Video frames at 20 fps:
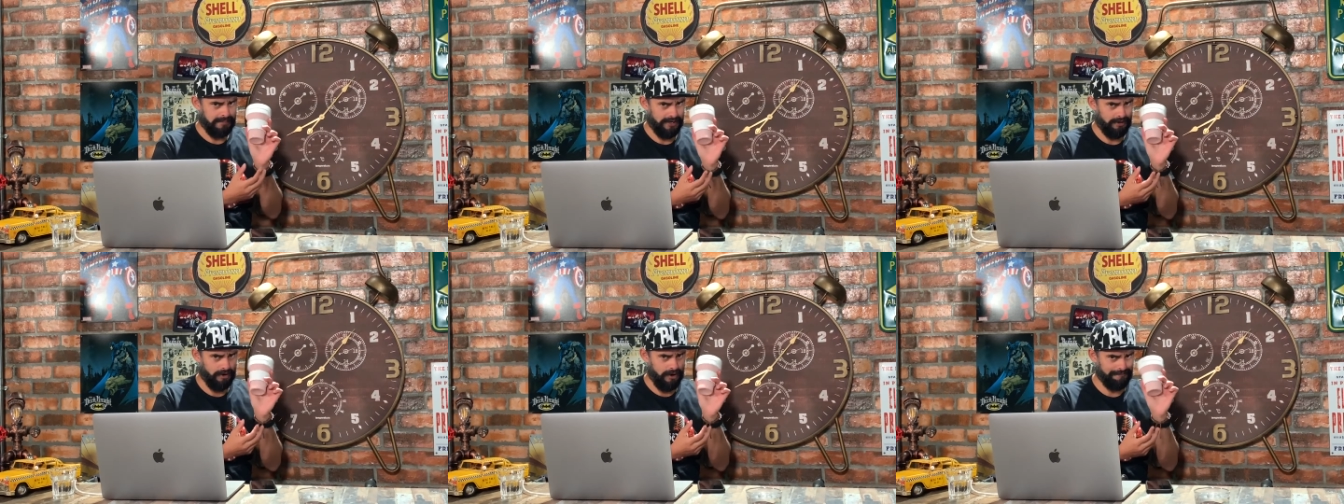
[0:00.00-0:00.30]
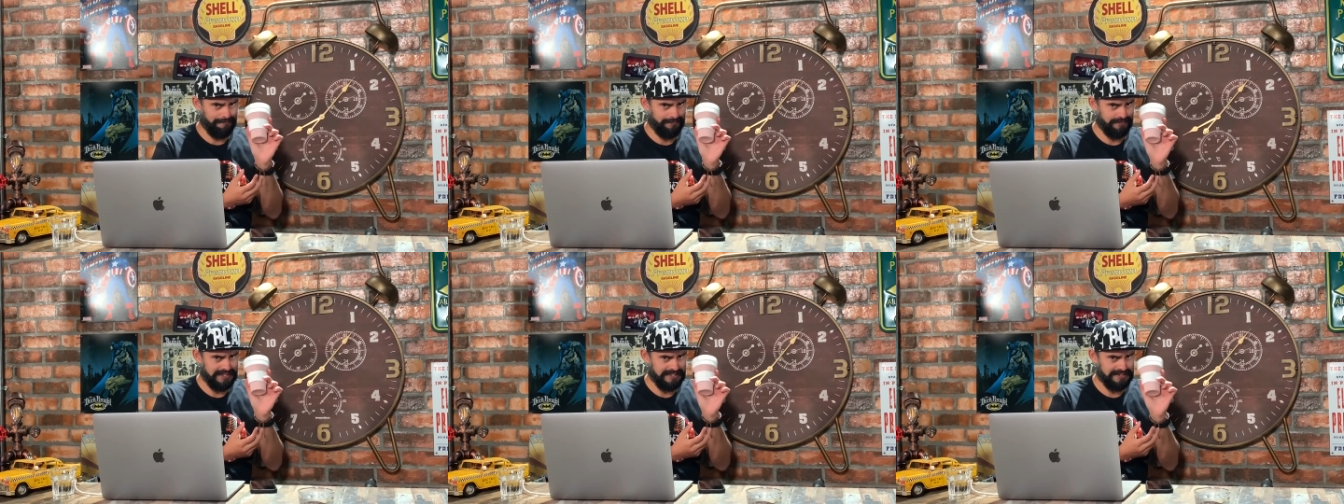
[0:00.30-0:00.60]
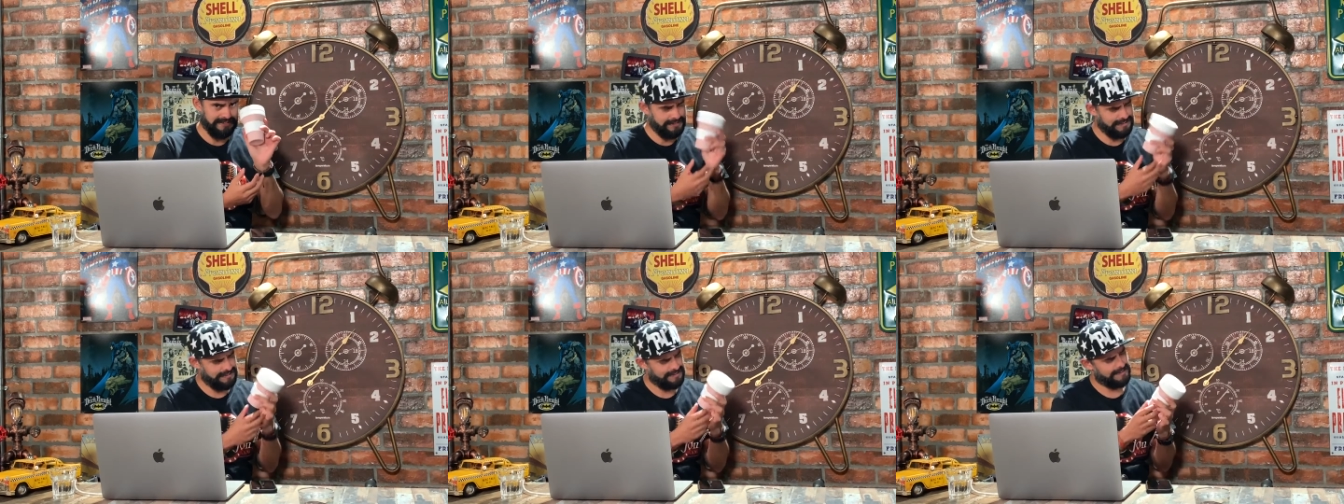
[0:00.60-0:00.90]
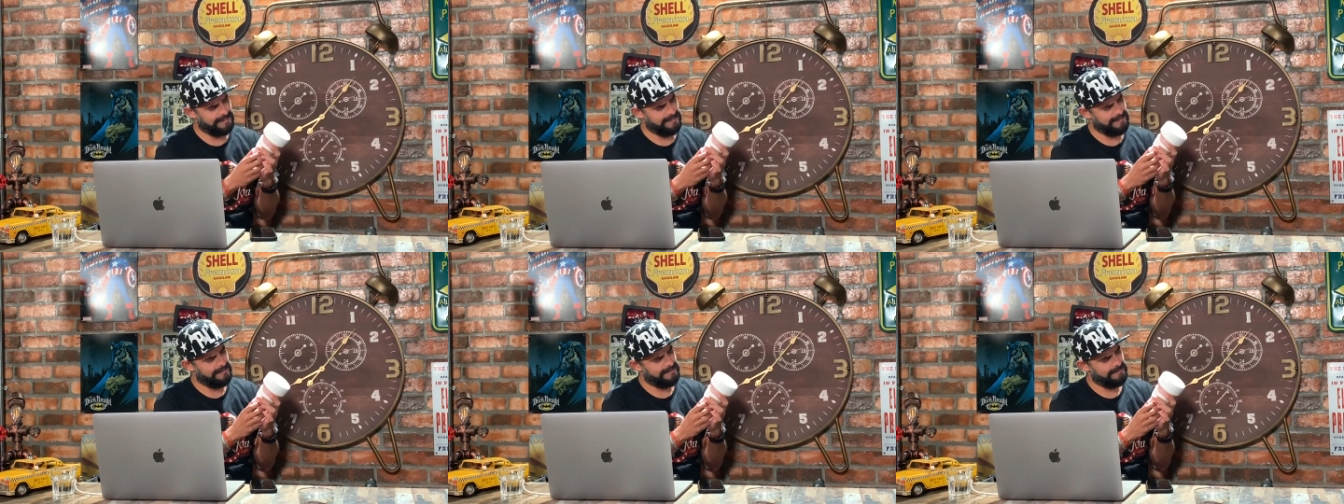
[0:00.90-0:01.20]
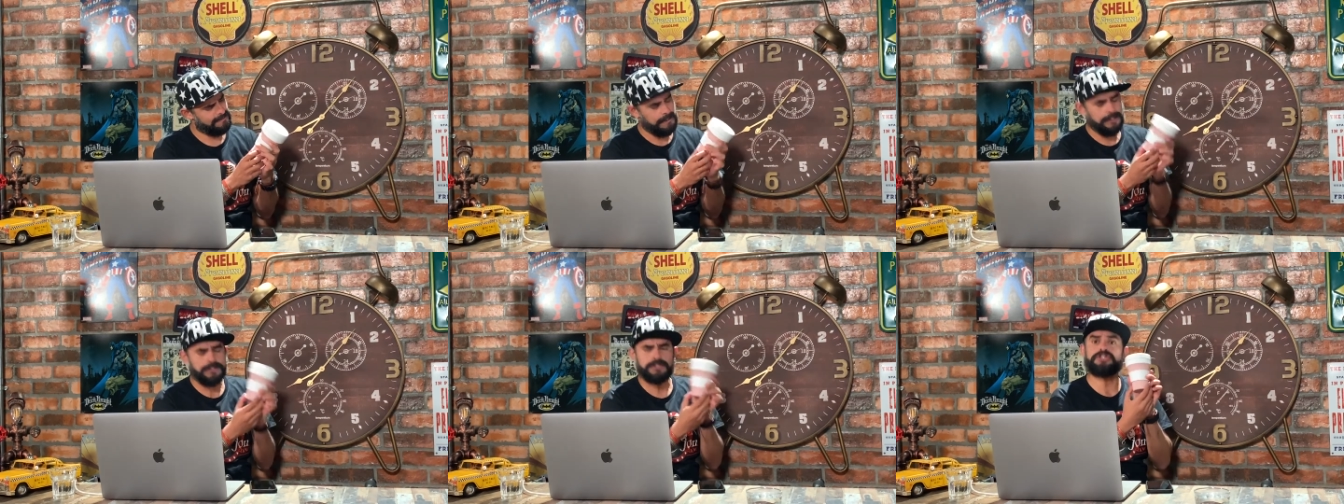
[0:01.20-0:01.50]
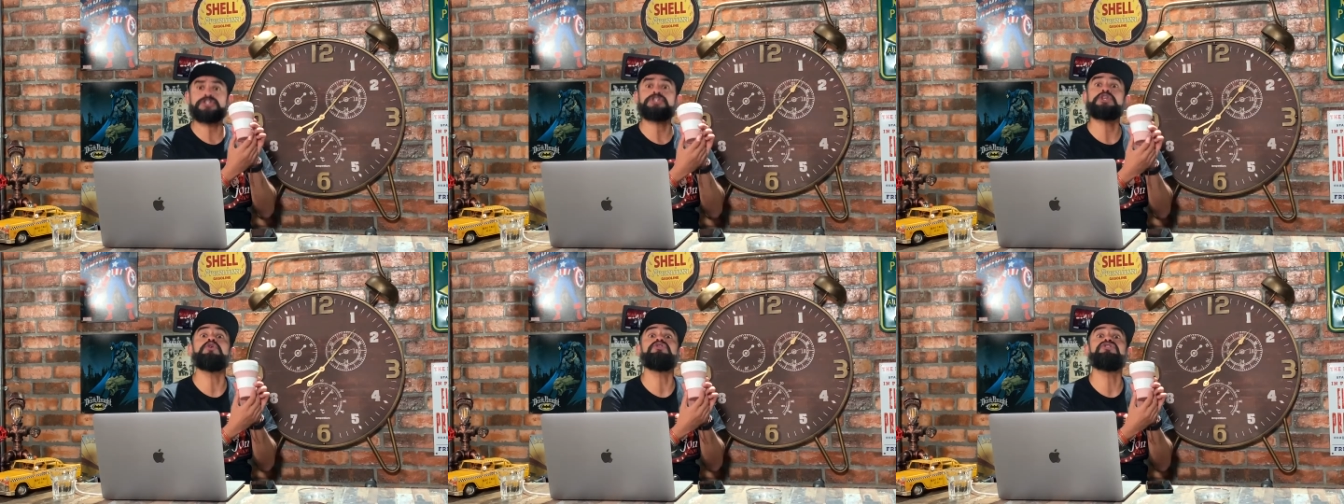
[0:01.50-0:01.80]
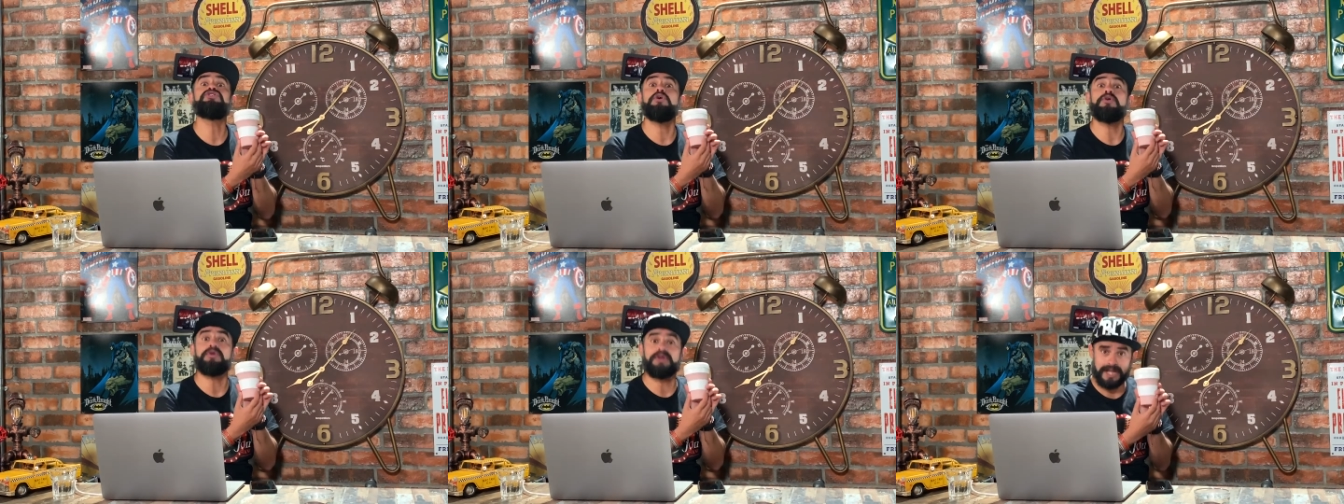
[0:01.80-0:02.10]
by offering this uh,
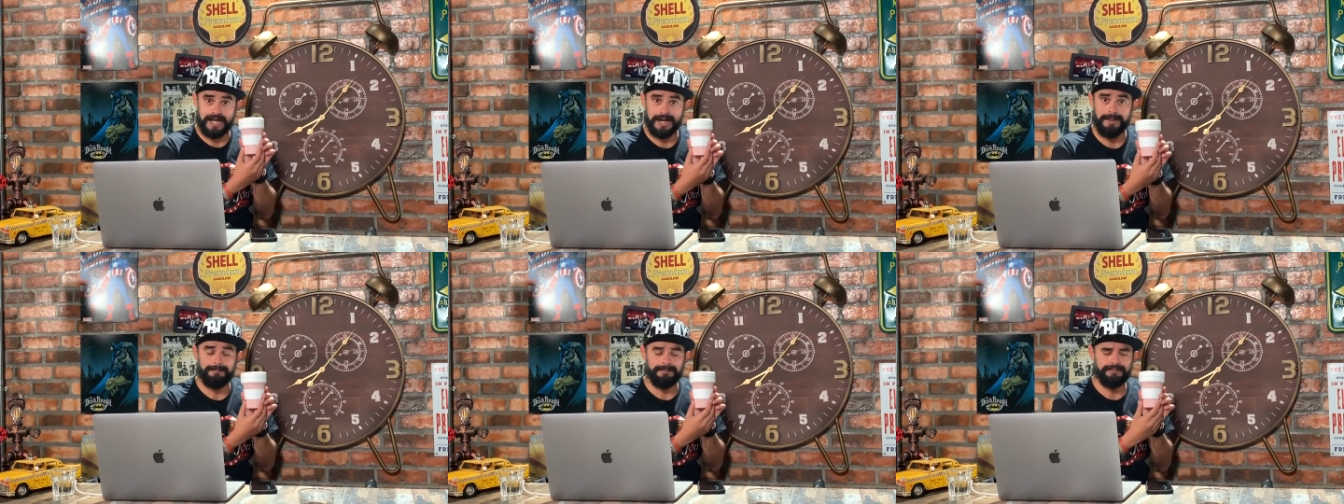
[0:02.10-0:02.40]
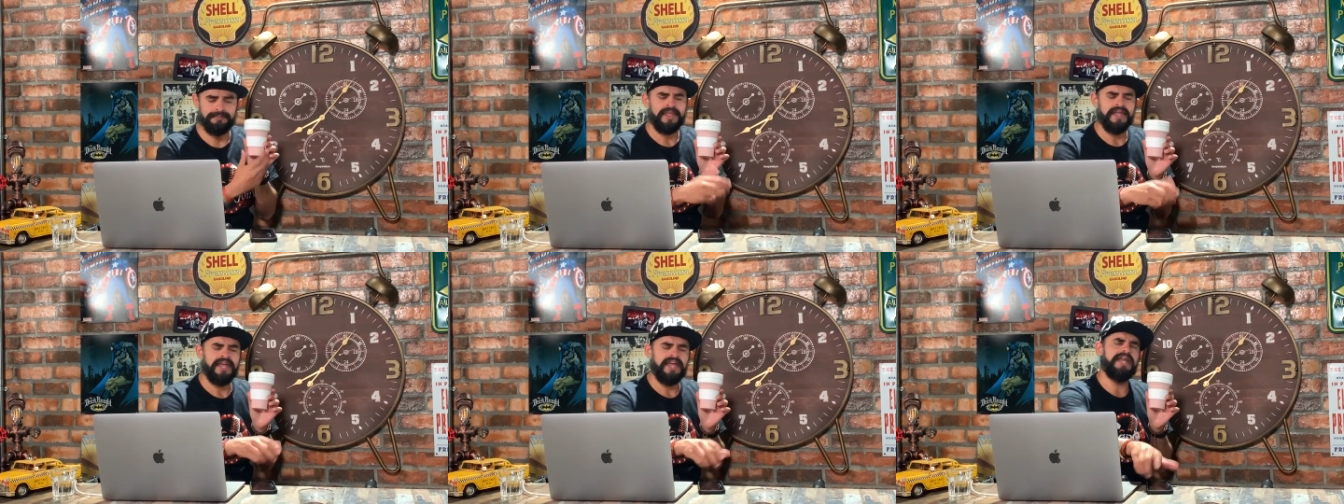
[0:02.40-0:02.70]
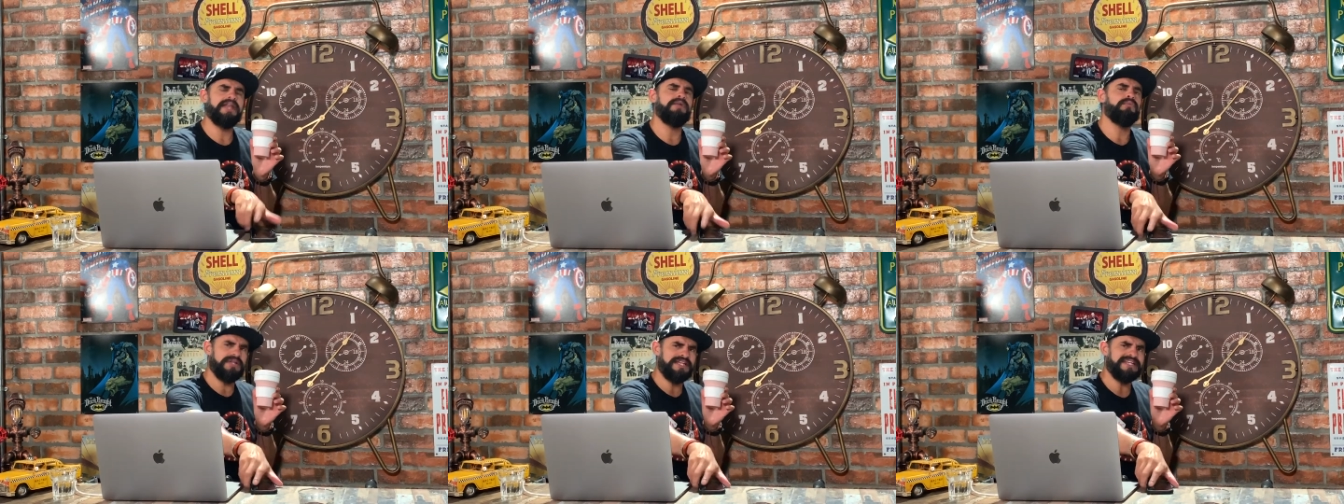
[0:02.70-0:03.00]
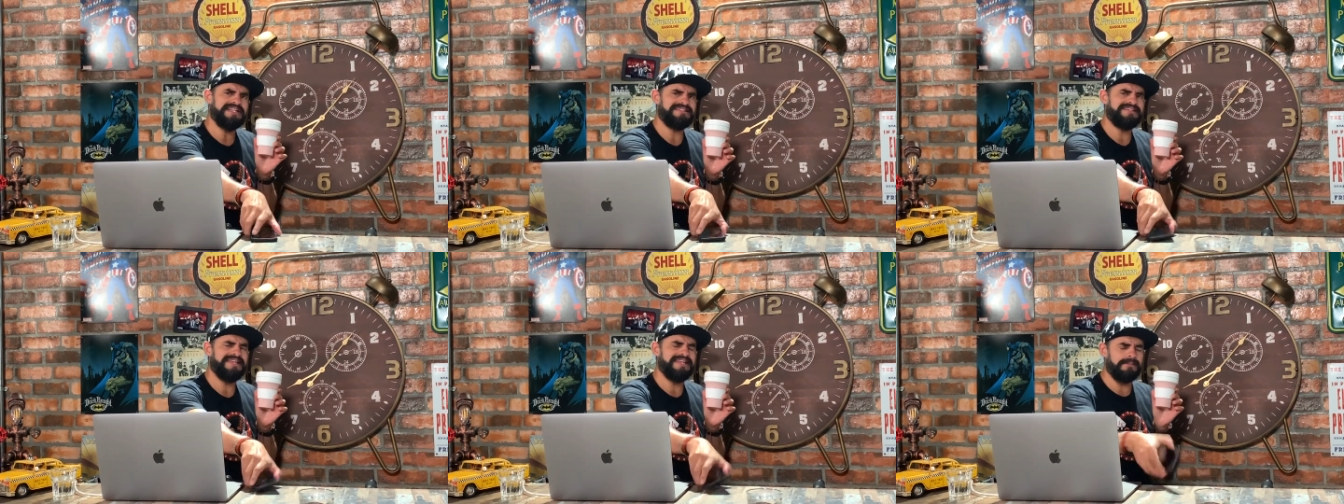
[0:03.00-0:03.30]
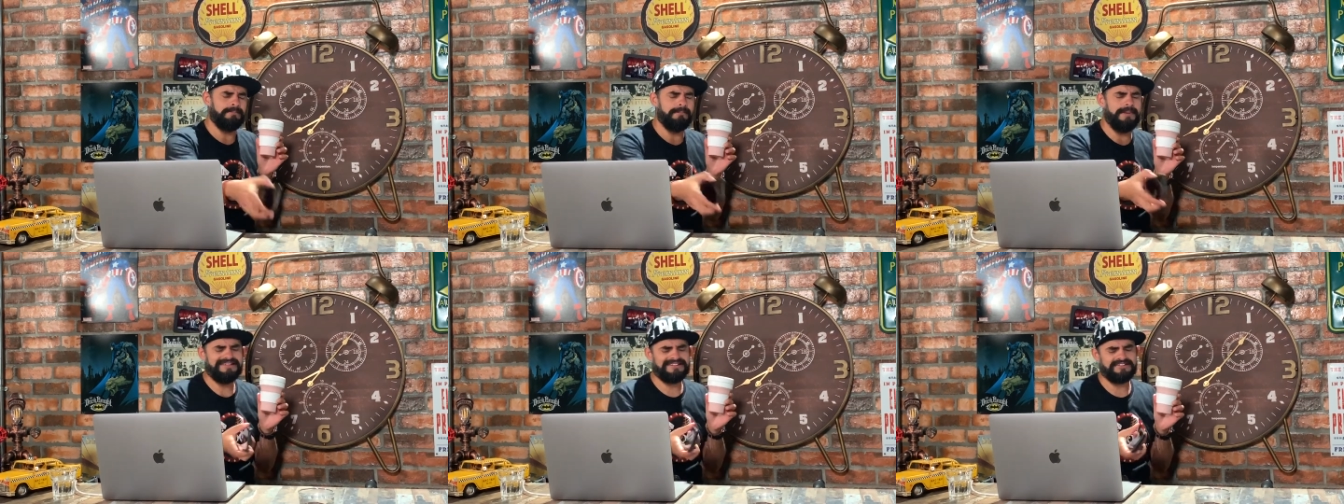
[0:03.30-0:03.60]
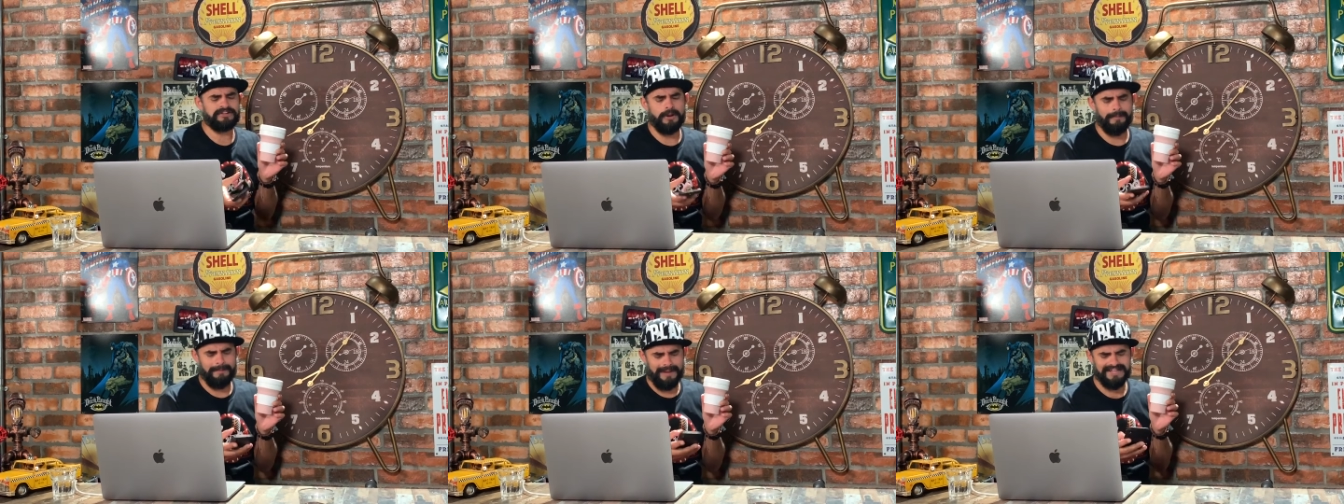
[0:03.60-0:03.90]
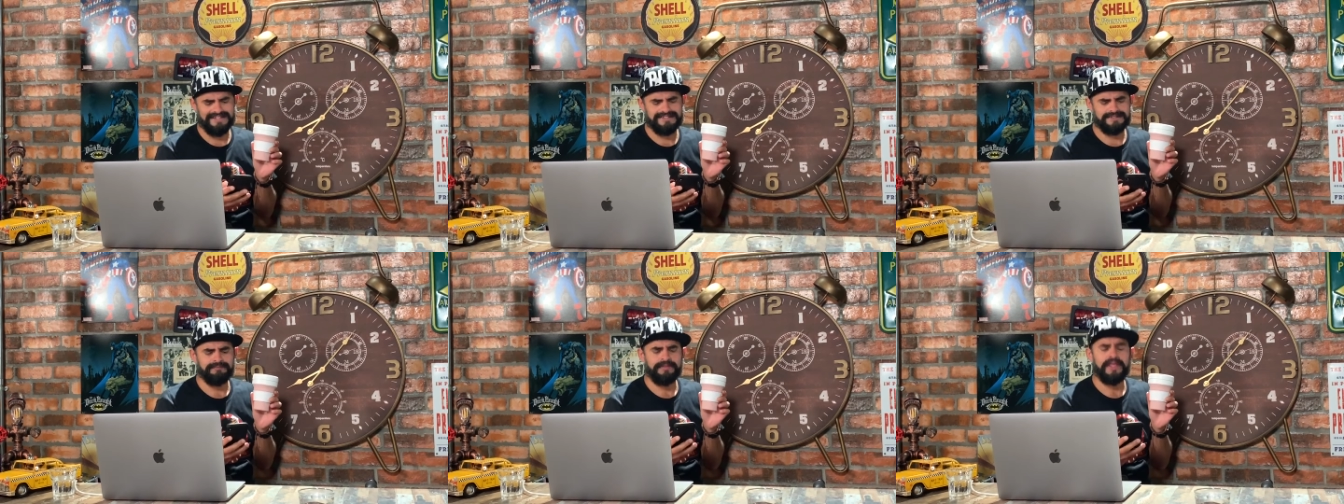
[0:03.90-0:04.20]
Stojo Cup, and we did say the best
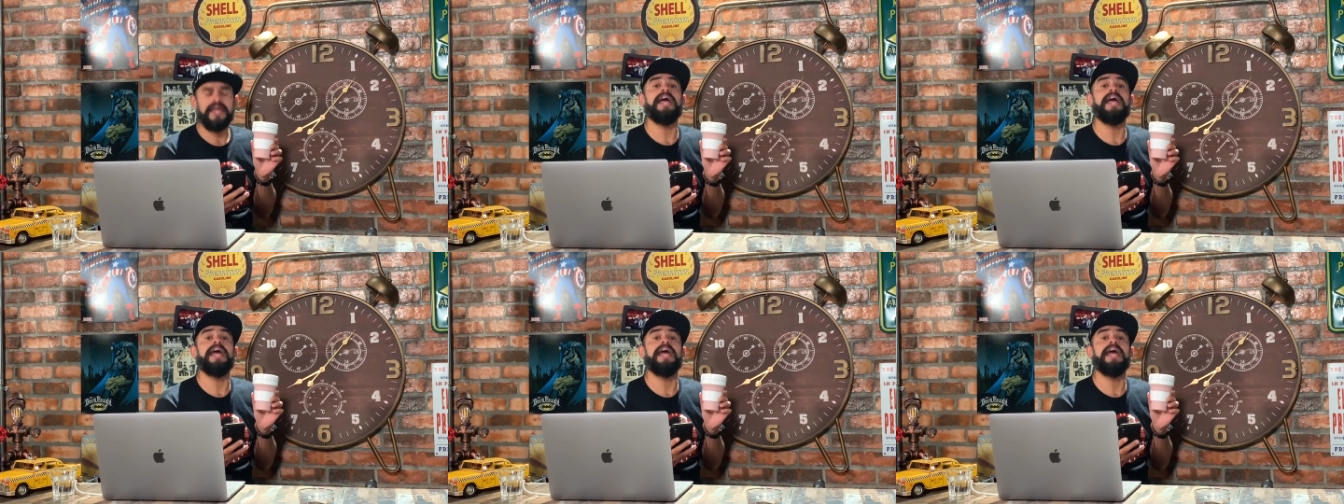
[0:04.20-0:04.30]
comment.